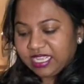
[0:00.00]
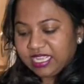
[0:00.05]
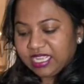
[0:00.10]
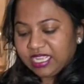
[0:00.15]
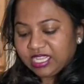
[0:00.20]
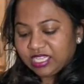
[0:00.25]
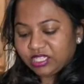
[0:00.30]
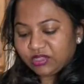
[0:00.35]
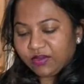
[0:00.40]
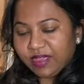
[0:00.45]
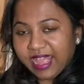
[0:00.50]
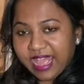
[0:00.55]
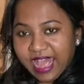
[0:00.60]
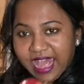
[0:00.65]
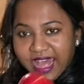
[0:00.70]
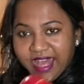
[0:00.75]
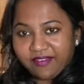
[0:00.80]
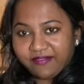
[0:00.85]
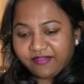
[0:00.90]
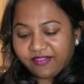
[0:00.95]
So I
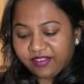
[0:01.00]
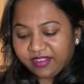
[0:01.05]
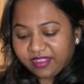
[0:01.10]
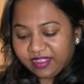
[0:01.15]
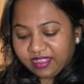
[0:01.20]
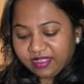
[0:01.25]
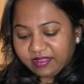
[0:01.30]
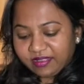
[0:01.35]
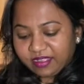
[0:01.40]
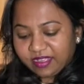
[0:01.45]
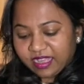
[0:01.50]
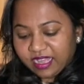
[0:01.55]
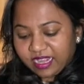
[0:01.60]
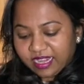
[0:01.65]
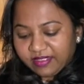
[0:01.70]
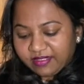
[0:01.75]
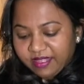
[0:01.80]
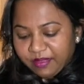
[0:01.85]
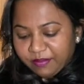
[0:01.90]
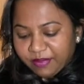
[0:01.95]
have
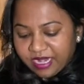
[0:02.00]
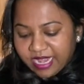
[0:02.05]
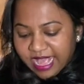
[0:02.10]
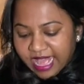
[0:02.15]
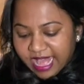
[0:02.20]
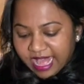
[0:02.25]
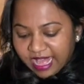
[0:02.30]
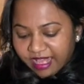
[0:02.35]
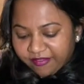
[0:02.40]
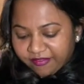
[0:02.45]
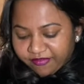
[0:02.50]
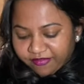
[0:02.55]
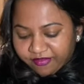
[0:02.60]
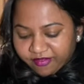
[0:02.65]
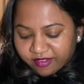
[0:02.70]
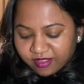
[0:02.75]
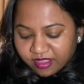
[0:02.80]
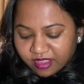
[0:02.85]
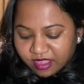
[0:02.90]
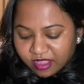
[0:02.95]
cutting them in half.
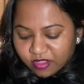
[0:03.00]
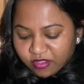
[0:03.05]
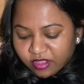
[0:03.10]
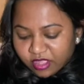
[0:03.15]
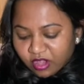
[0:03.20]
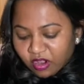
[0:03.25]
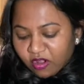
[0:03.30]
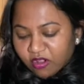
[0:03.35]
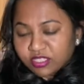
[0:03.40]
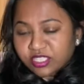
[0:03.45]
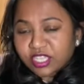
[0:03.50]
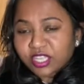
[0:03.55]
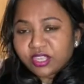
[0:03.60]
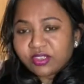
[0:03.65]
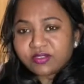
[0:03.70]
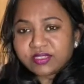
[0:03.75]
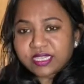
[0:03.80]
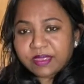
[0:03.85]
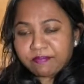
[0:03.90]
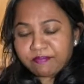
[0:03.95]
You can also
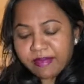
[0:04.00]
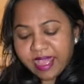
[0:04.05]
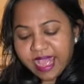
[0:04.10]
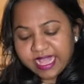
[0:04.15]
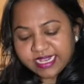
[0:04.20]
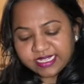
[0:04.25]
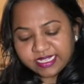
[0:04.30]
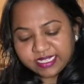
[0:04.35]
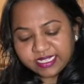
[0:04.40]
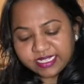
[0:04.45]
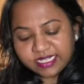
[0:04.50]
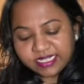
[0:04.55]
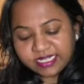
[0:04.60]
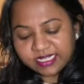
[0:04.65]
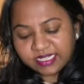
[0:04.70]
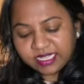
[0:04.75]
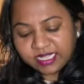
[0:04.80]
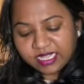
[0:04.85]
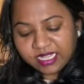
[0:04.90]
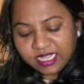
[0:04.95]
use a
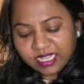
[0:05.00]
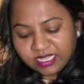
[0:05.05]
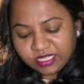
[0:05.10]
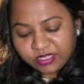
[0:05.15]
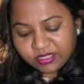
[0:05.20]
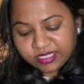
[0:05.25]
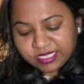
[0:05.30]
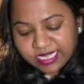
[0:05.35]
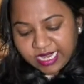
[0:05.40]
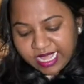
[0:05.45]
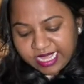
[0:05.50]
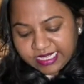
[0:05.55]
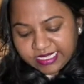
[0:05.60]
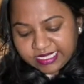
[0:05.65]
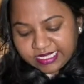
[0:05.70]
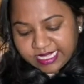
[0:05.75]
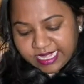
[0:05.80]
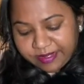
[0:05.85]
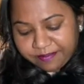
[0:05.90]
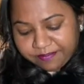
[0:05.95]
mandolin to slice
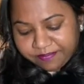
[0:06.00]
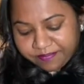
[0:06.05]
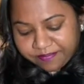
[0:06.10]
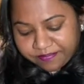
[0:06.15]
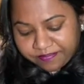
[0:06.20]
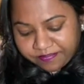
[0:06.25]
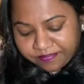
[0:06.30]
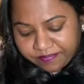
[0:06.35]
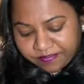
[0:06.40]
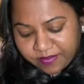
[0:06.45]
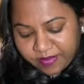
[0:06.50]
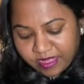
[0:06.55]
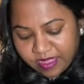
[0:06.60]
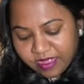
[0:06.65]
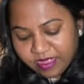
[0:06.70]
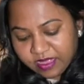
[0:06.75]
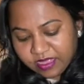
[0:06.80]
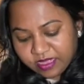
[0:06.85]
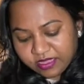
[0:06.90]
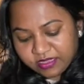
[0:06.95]
them.
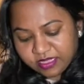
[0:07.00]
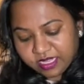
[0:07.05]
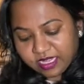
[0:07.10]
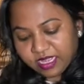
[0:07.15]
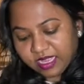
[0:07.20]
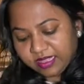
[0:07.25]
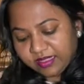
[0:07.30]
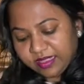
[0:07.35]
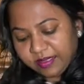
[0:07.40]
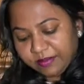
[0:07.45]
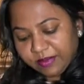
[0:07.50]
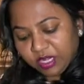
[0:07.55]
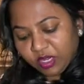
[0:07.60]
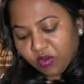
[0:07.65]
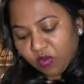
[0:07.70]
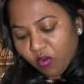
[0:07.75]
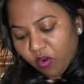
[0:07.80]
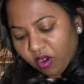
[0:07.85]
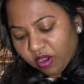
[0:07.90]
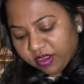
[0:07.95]
So cut them in
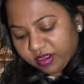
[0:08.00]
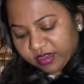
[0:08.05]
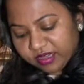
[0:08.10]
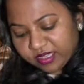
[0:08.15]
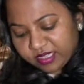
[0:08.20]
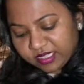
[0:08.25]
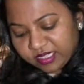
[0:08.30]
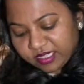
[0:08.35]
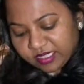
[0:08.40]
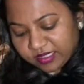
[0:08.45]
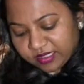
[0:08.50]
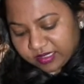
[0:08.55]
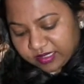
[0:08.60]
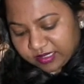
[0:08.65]
quarters.